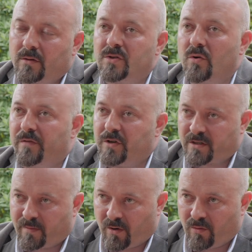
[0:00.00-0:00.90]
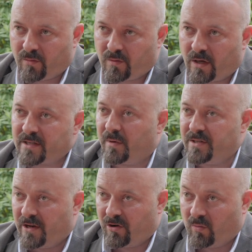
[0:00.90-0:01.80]
So we've talked about customary
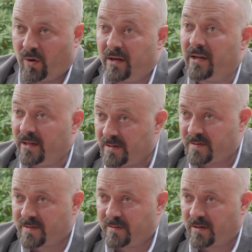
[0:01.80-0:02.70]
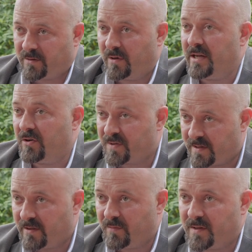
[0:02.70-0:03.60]
tenure, what it is, customary tenure
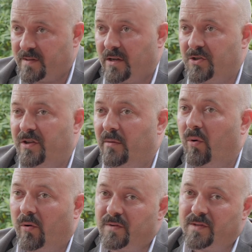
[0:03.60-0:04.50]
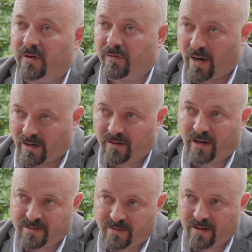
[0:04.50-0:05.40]
systems and such, the importance of
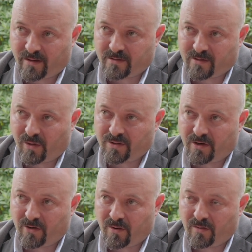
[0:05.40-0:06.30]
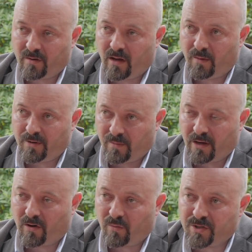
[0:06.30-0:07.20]
recognizing that customary tenure um, in the
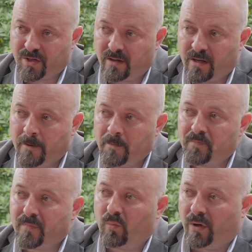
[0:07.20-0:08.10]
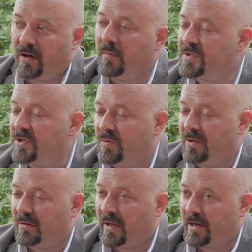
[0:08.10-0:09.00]
Mekong region. When it comes to
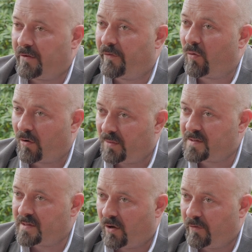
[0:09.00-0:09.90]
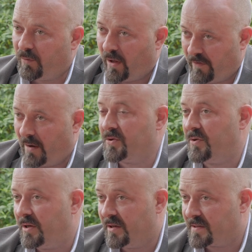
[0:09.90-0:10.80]
doing the land forum itself, we'll have an
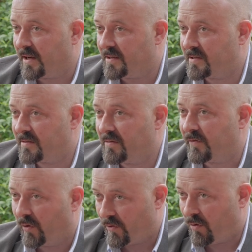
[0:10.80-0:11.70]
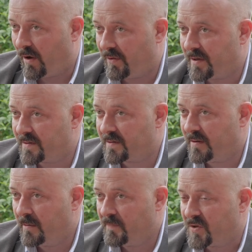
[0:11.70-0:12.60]
opportunity to discuss further about this.
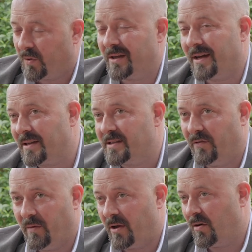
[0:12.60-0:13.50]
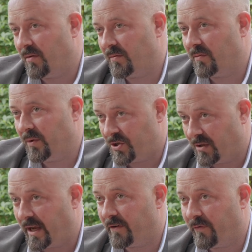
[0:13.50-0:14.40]
So in the context of the Mekong
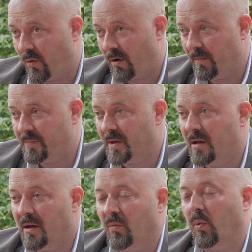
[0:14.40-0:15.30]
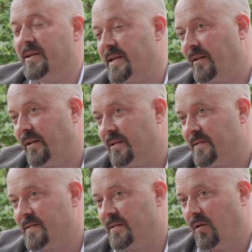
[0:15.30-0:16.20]
Region Land Forum, what exactly
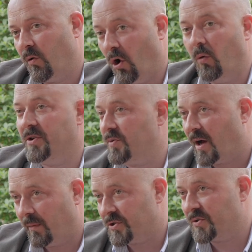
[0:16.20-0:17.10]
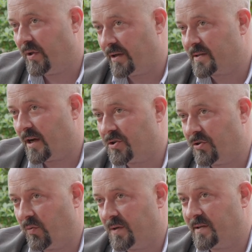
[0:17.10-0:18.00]
is are we hoping to accomplish through that
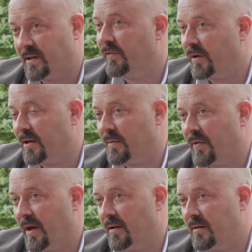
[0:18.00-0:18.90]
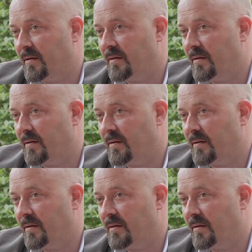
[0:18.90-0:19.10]
discussion or what's significant about that?